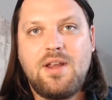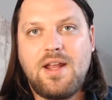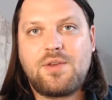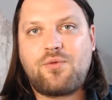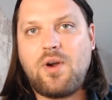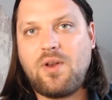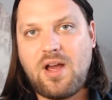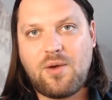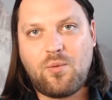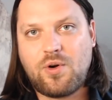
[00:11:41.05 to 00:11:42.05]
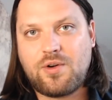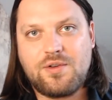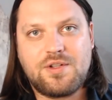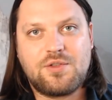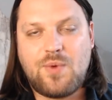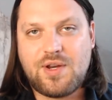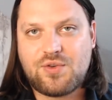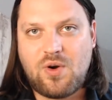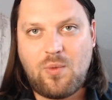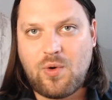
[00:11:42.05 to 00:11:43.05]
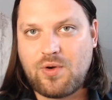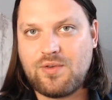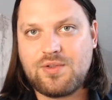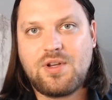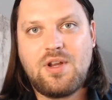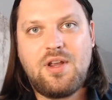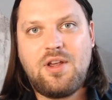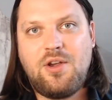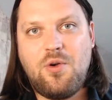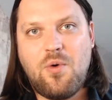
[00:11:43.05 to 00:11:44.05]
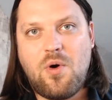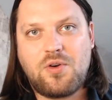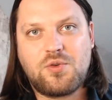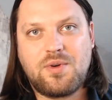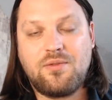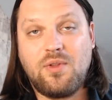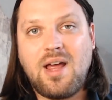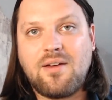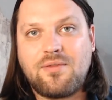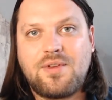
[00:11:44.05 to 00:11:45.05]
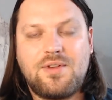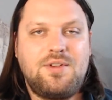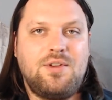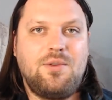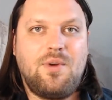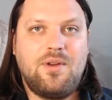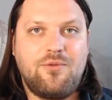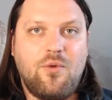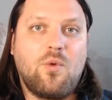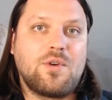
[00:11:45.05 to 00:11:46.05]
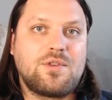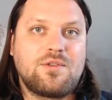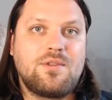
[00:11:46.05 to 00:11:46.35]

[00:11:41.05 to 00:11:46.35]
it's frontline workers, it's restaurant workers who are sort of left to enforce,